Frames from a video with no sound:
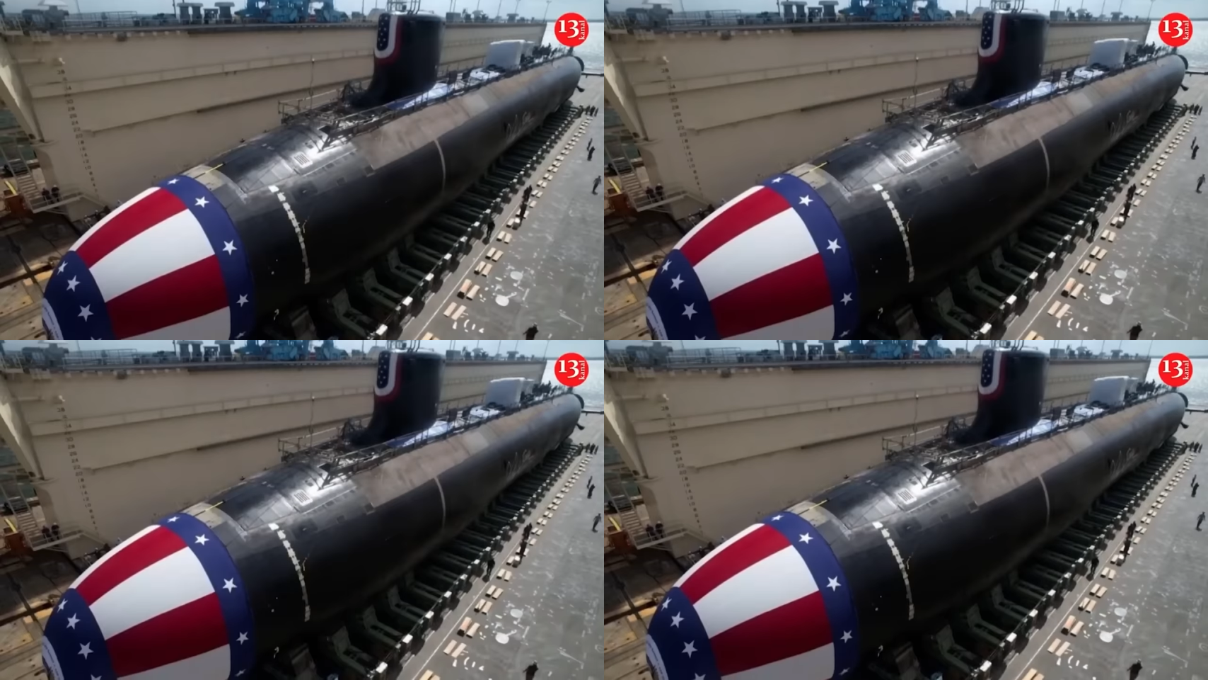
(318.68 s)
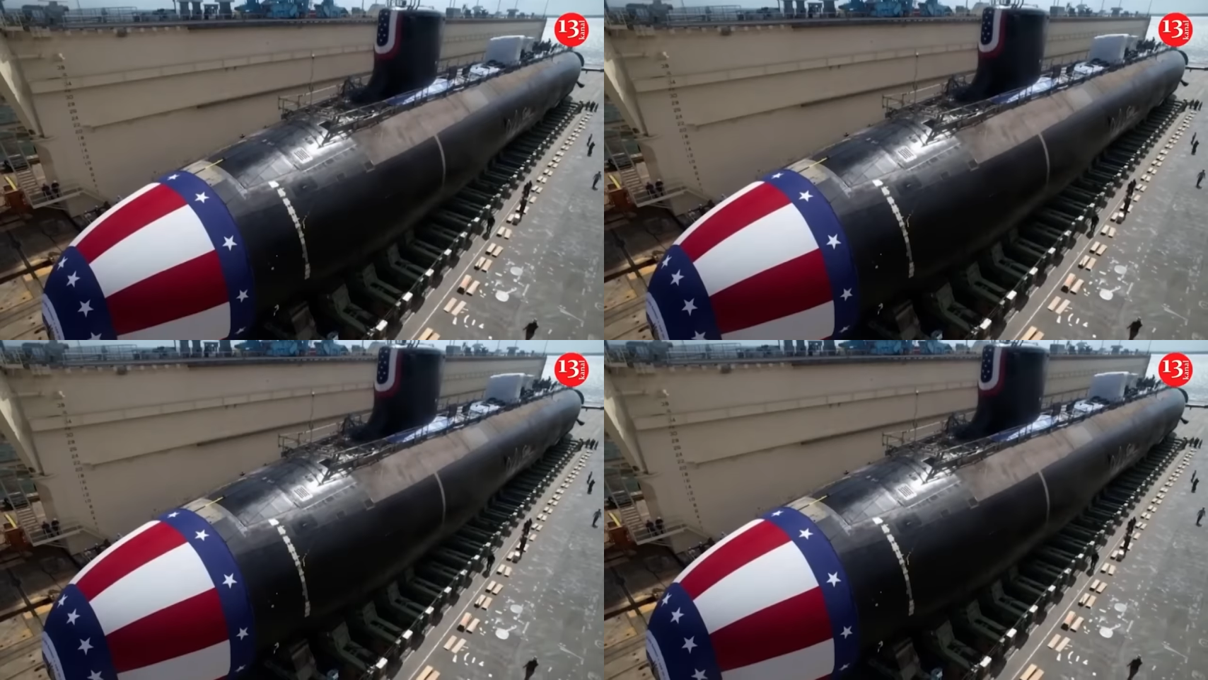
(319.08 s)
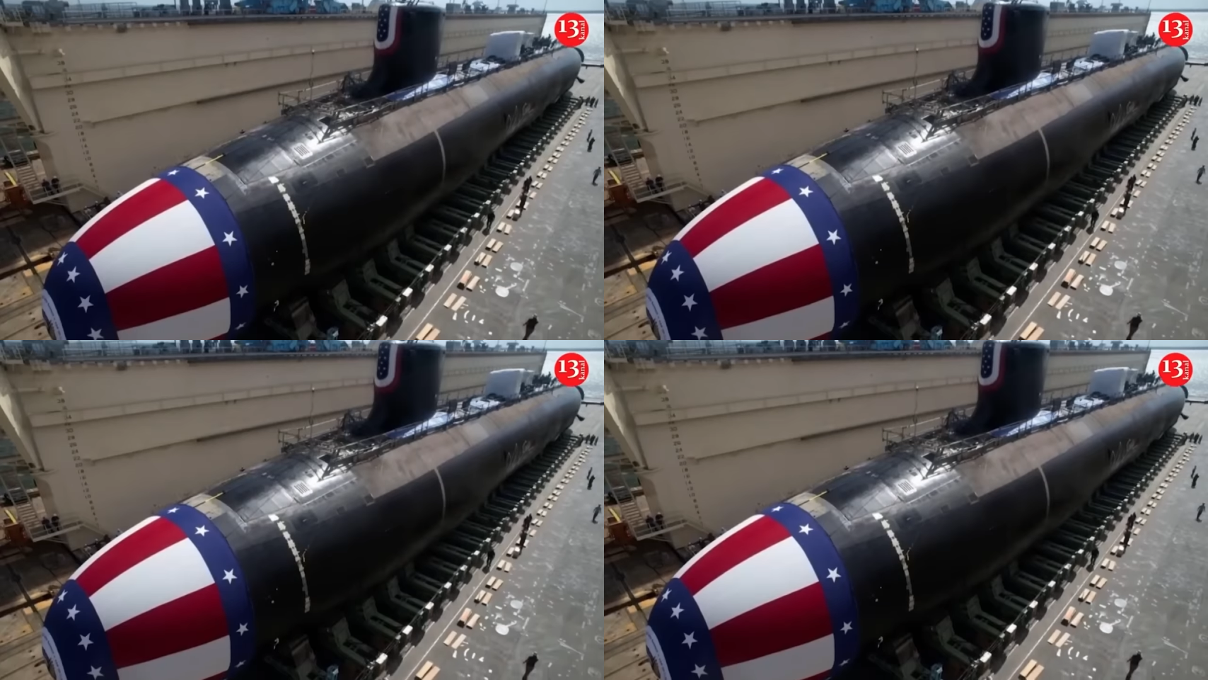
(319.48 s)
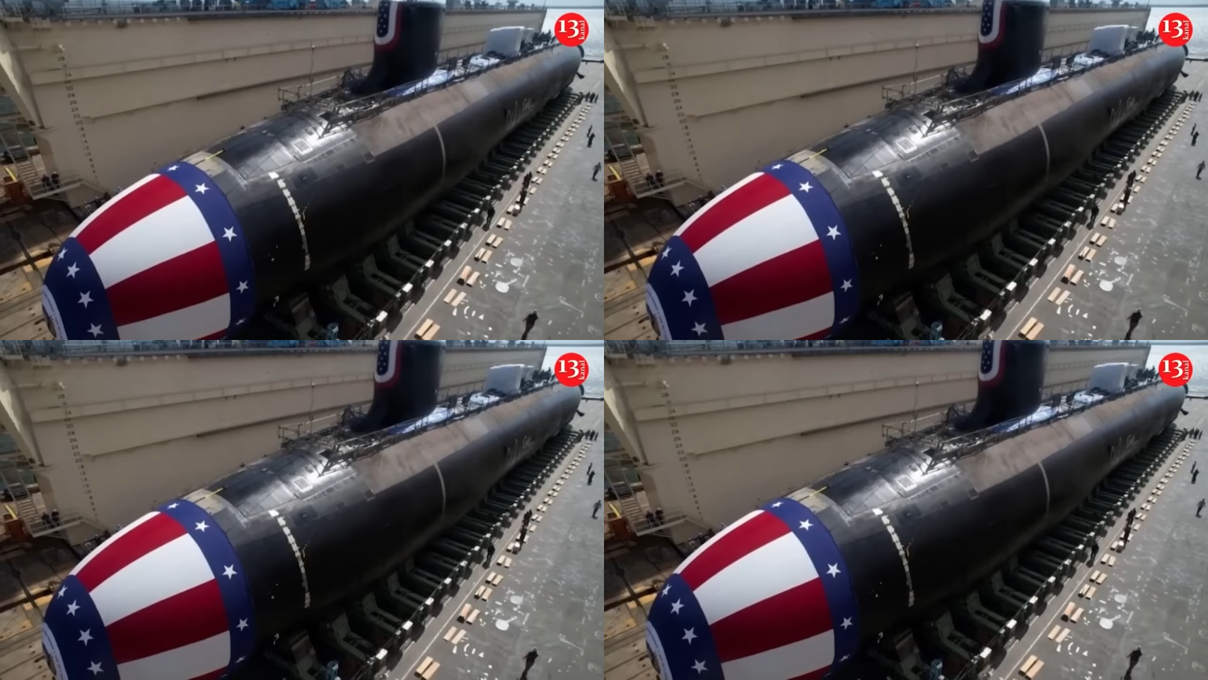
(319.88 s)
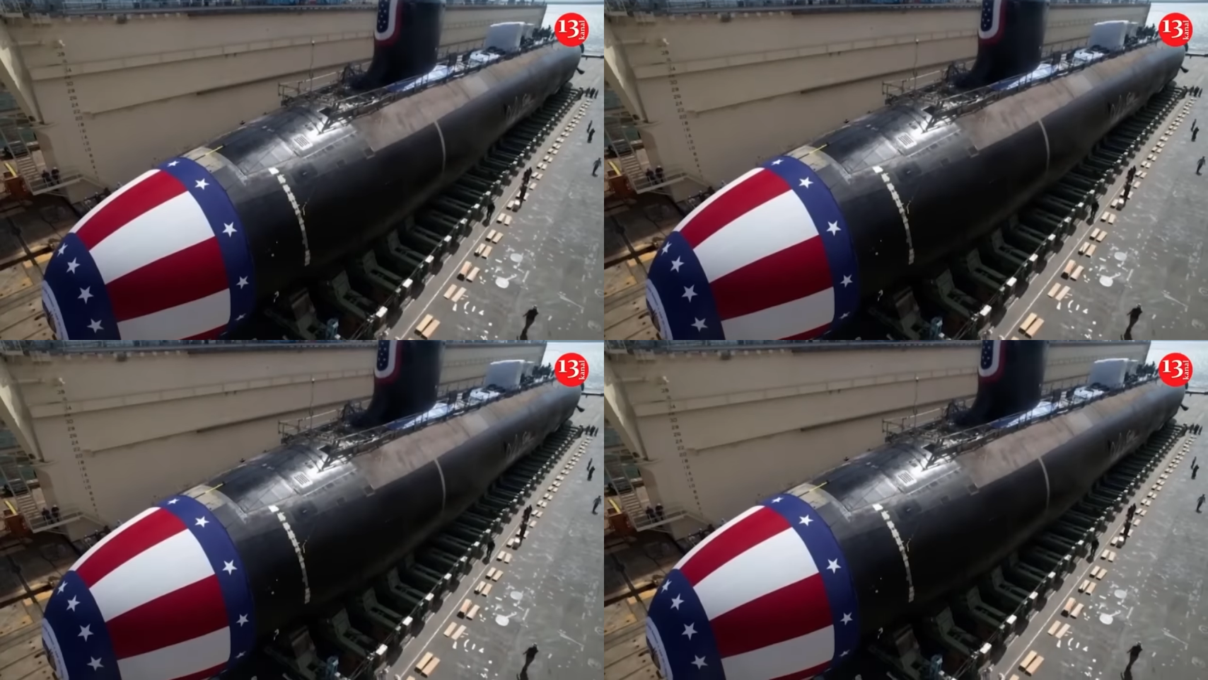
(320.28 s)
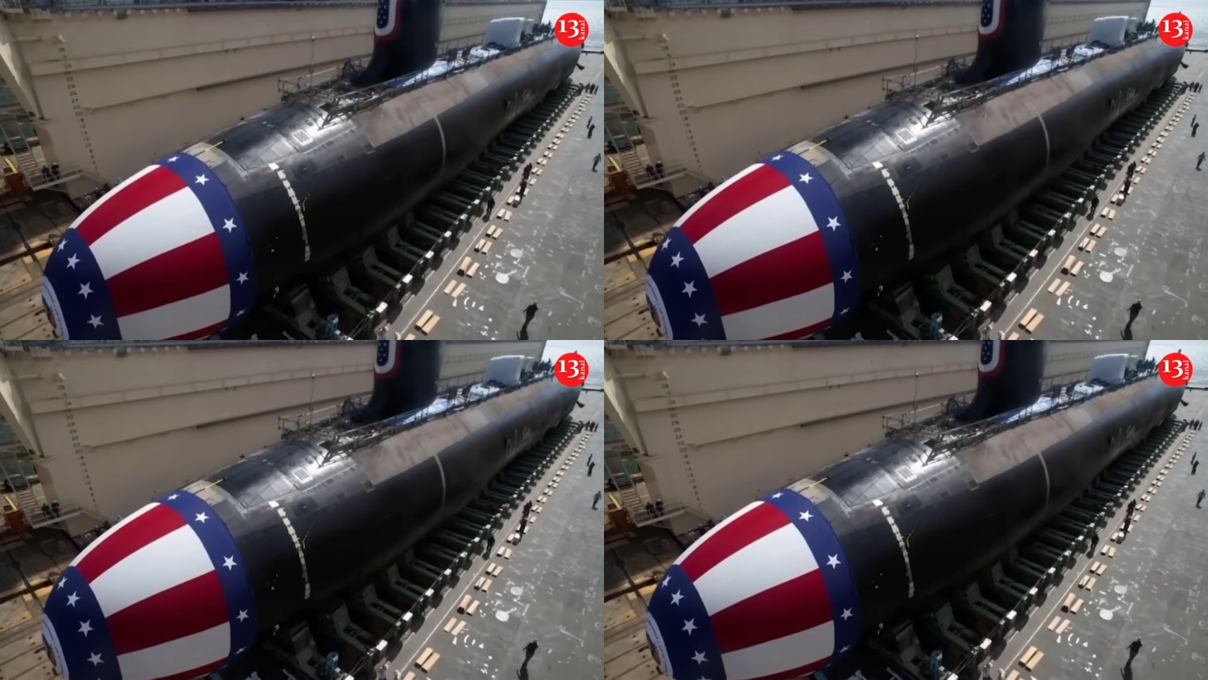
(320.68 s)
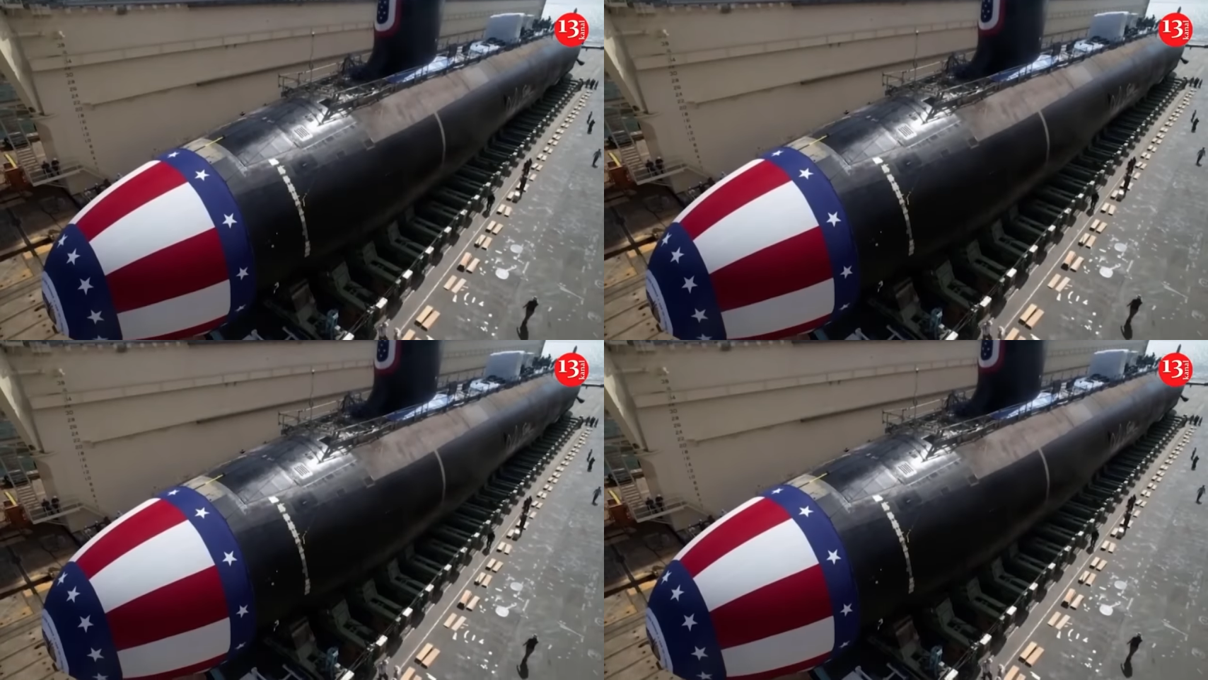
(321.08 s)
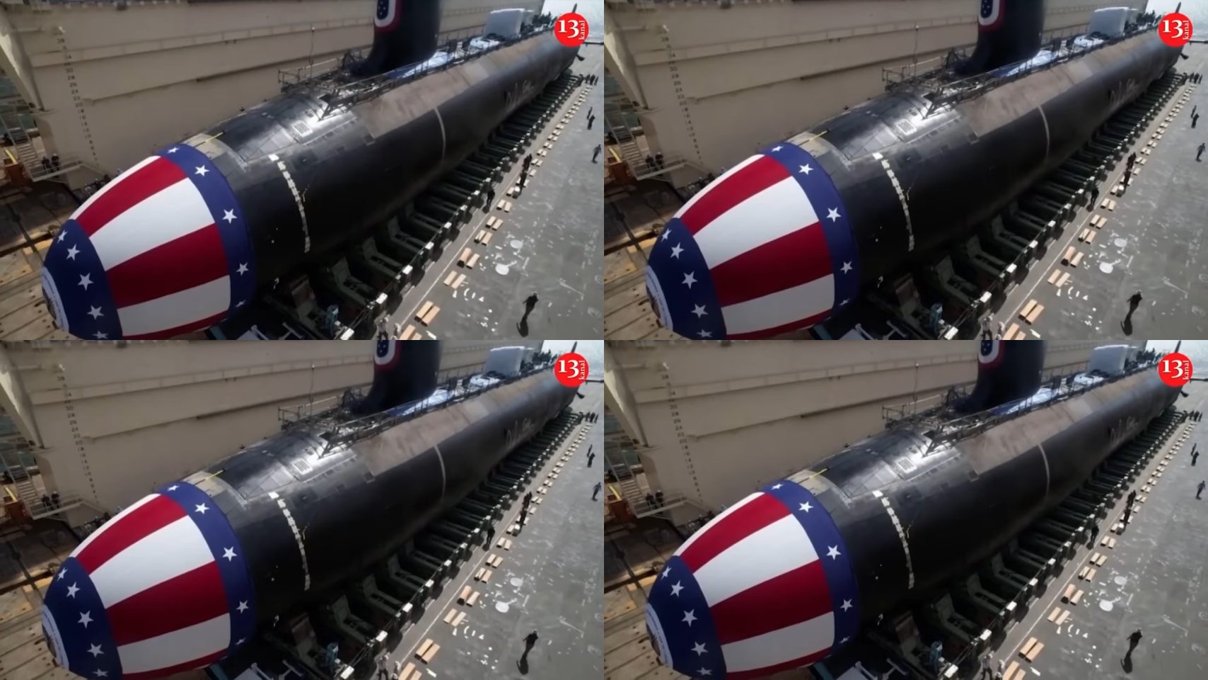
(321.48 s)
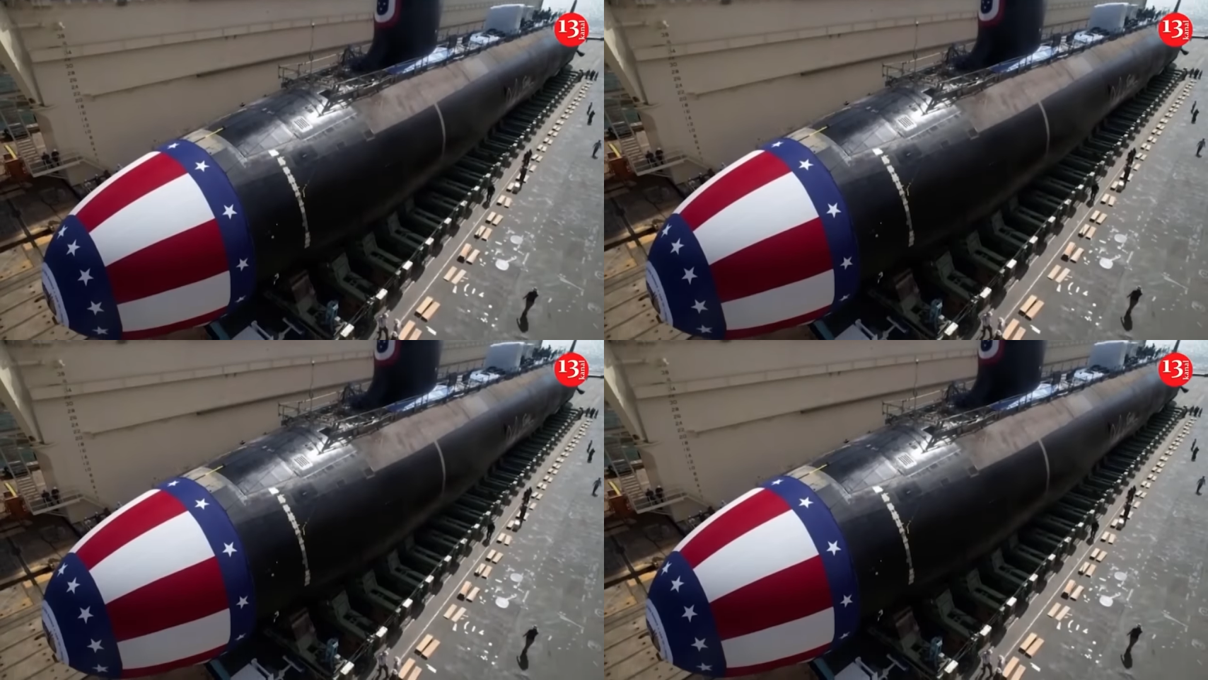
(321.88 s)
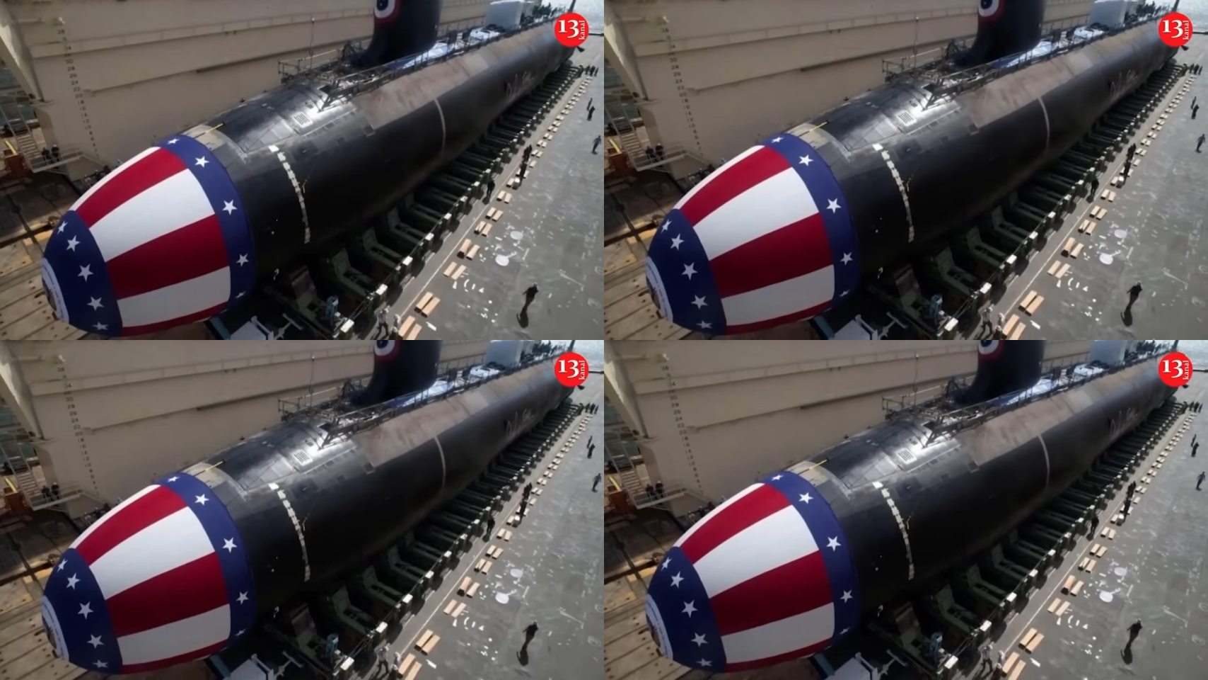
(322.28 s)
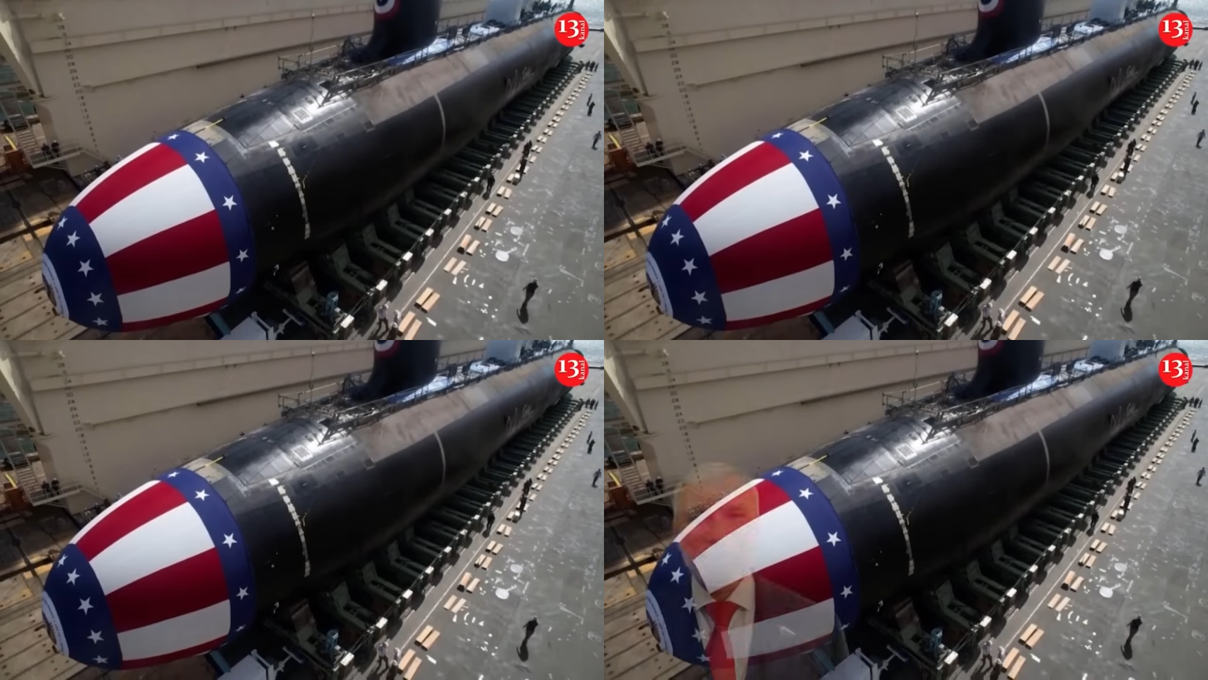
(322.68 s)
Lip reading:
No face is visible, so there are no lips to read.